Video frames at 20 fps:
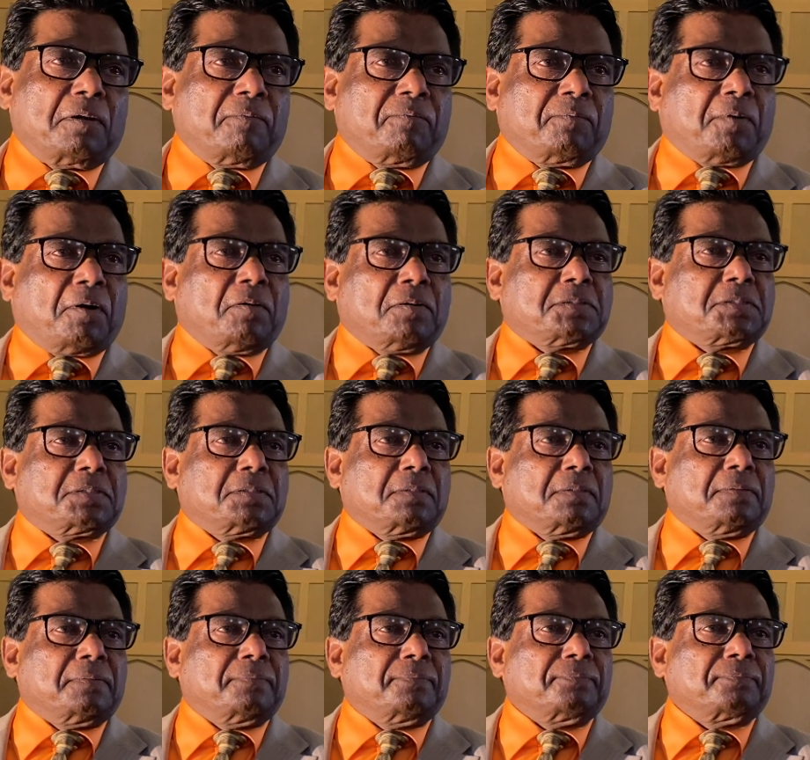Of course. You
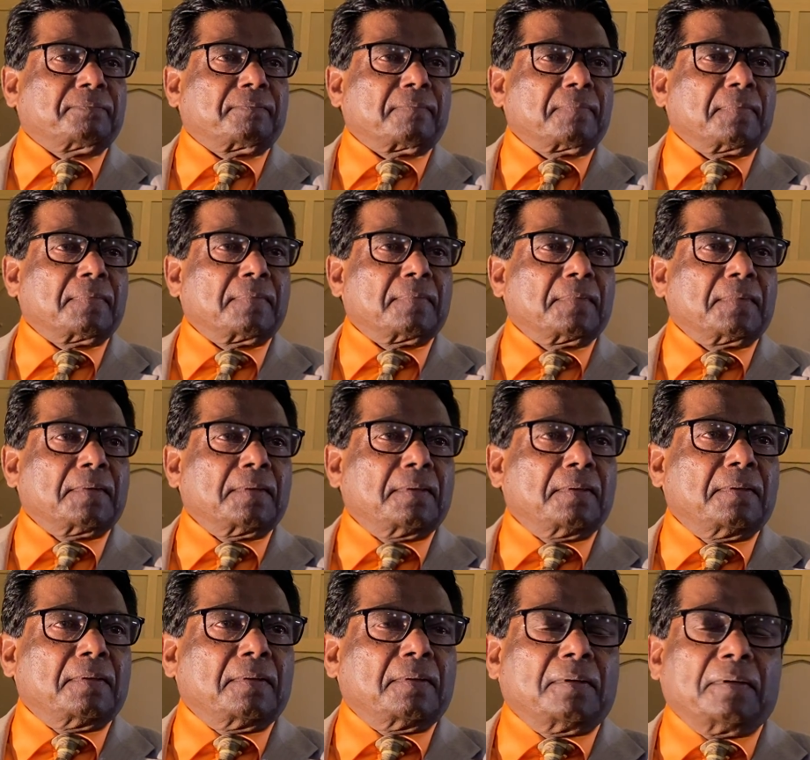know.
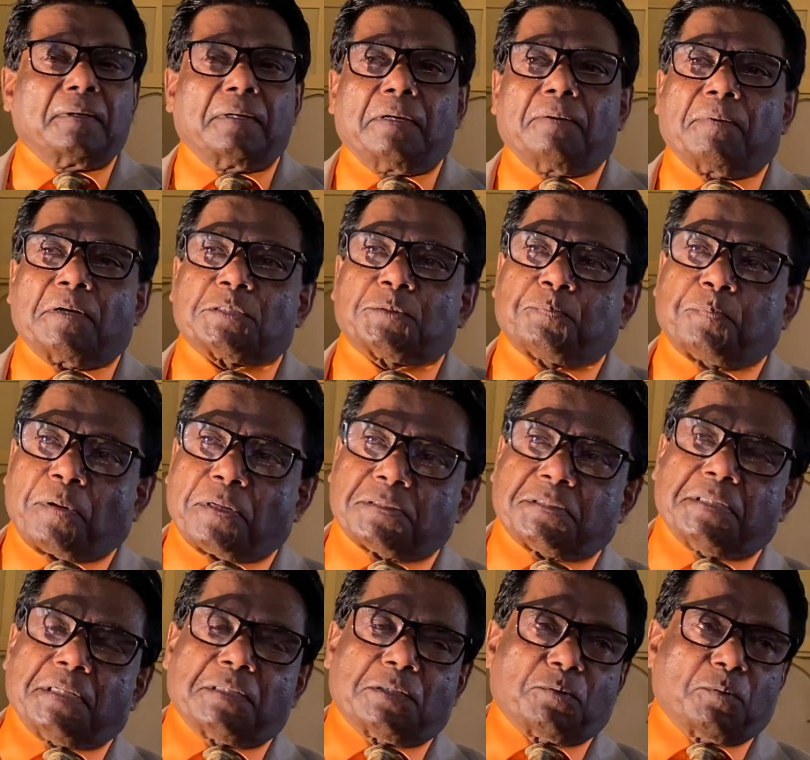He was
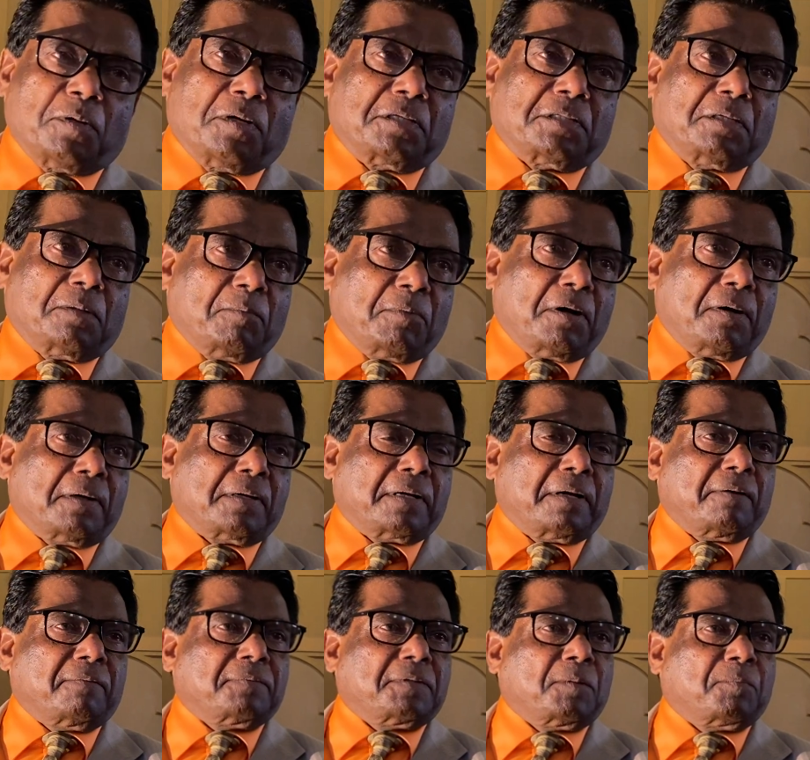pressing toward the mark
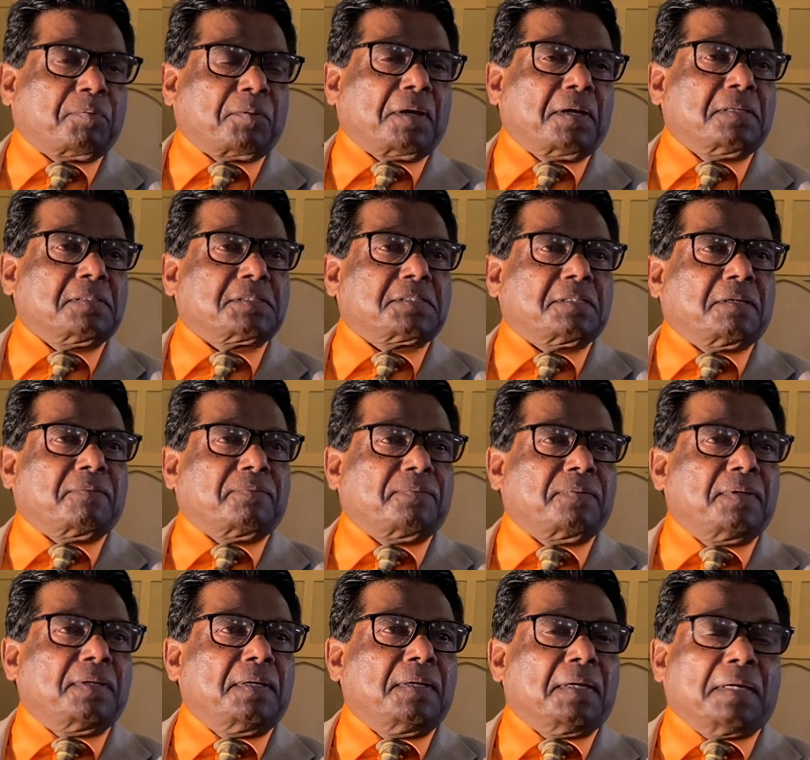of the price of
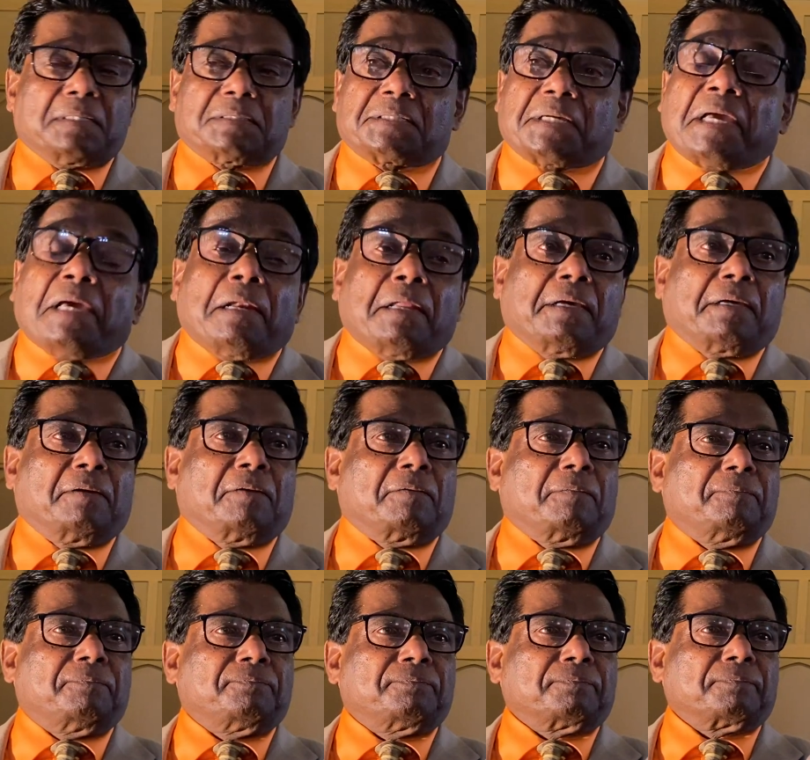his healing. You
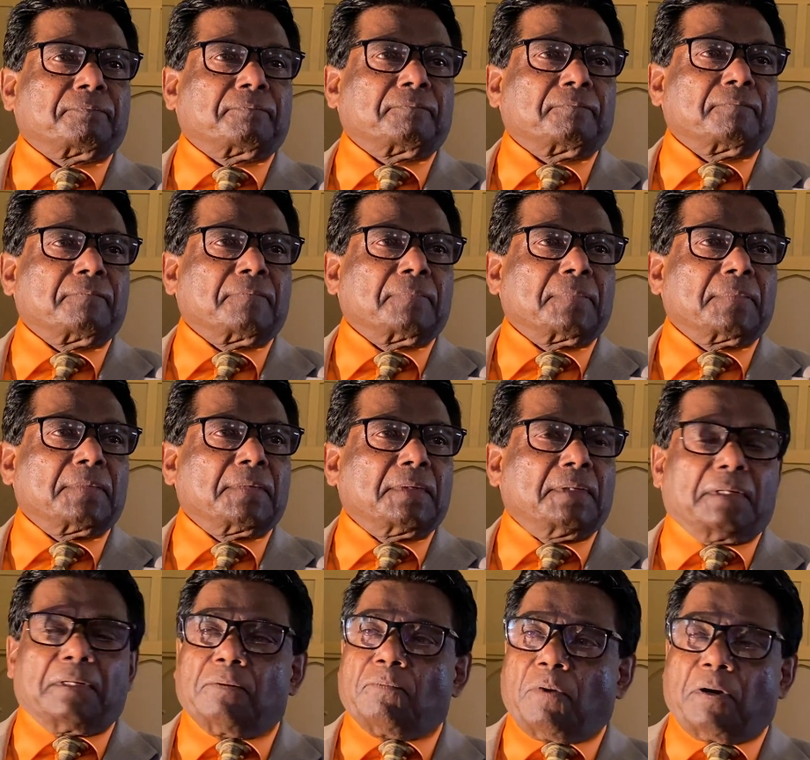know.
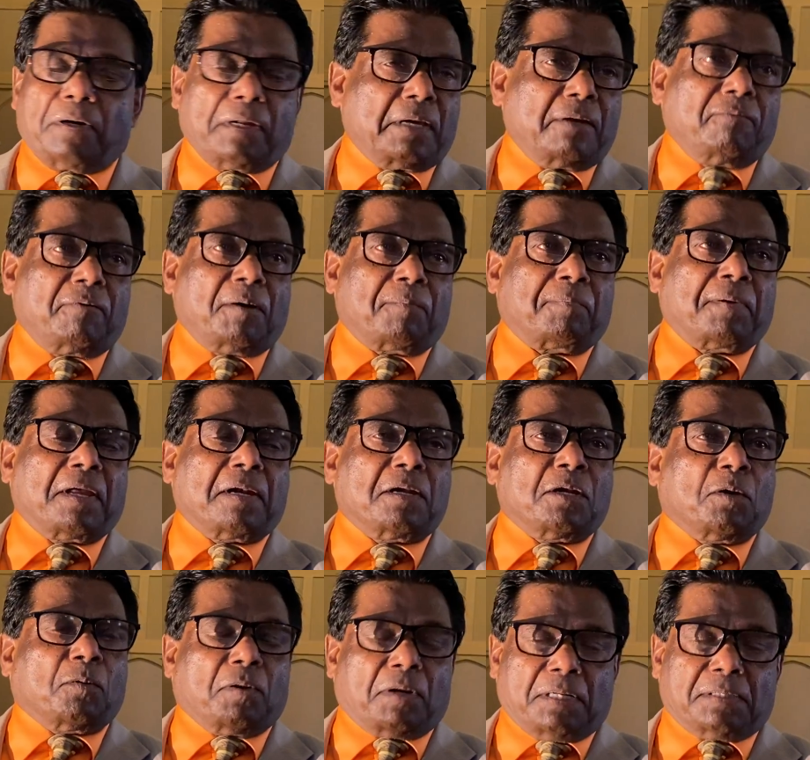Didn't want to give up.
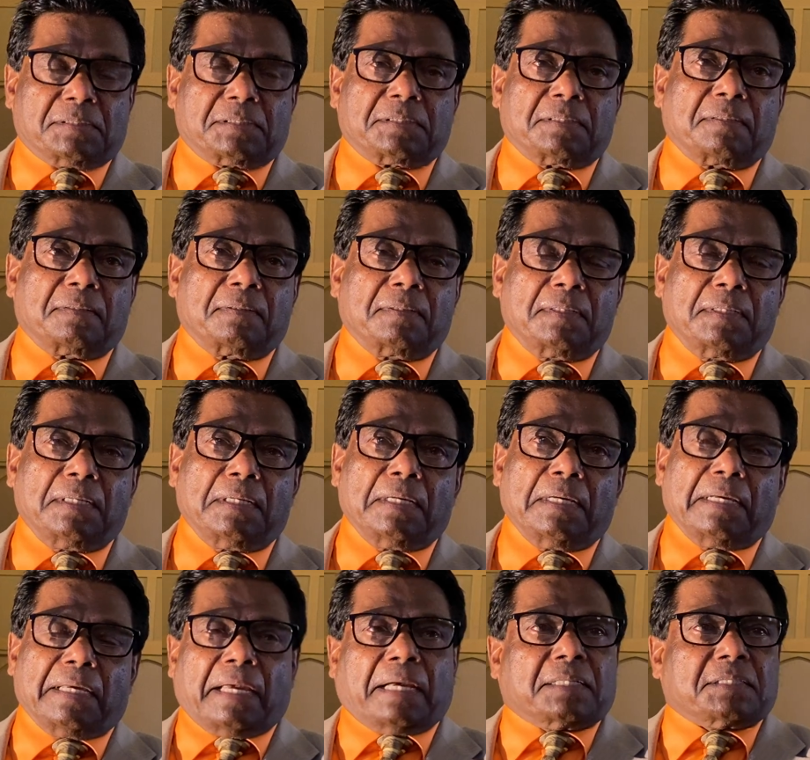Endurance. You know.
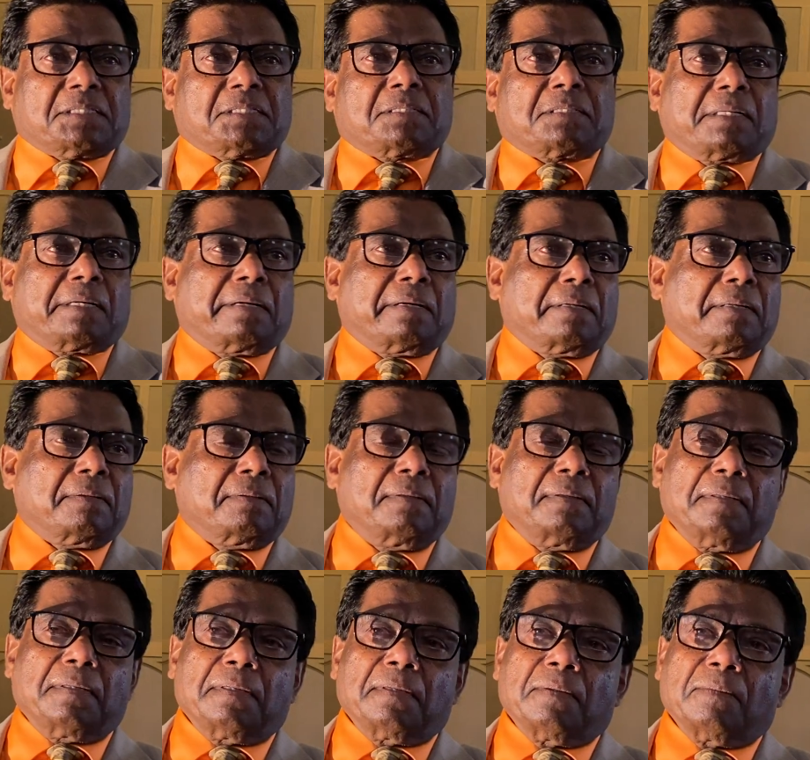Yet, sir.
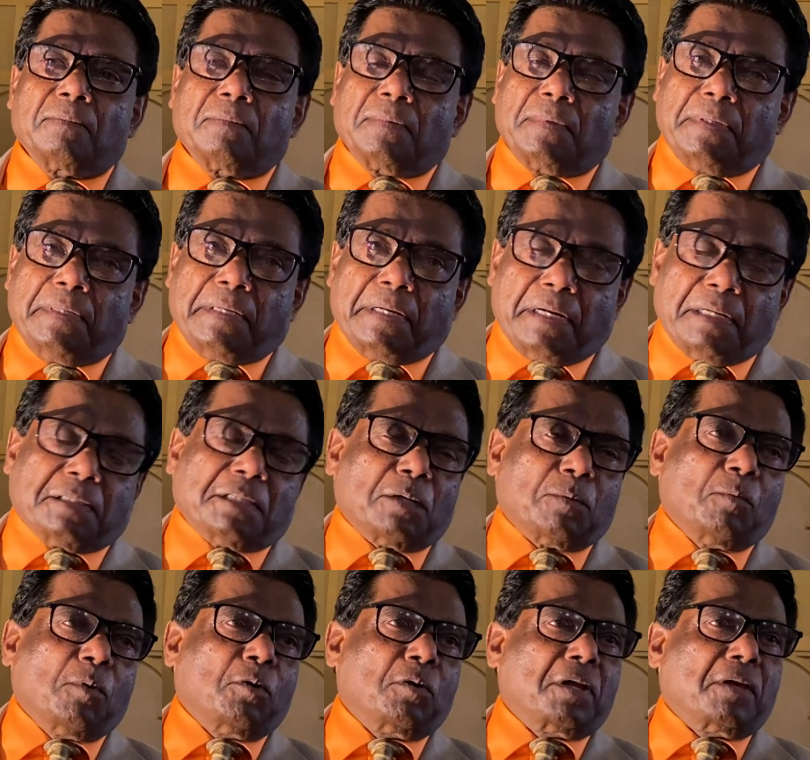He had that
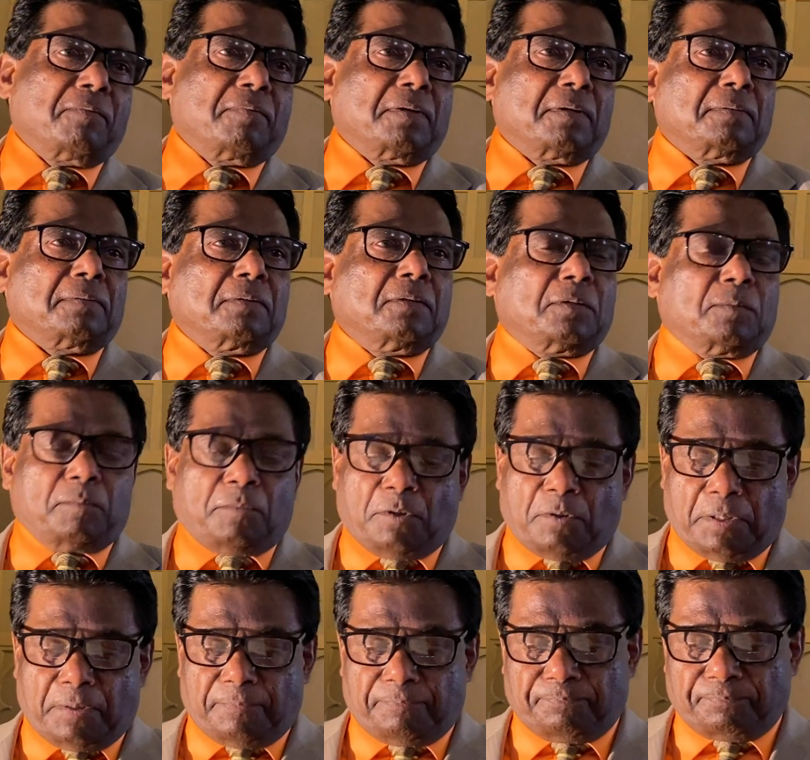motive. You know. Good
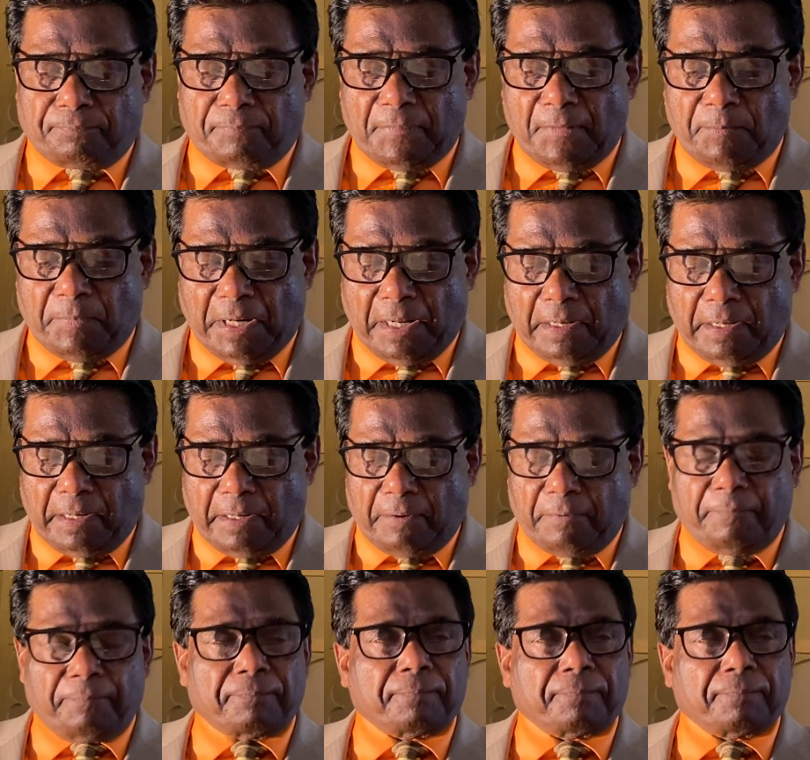motive. But anyhow.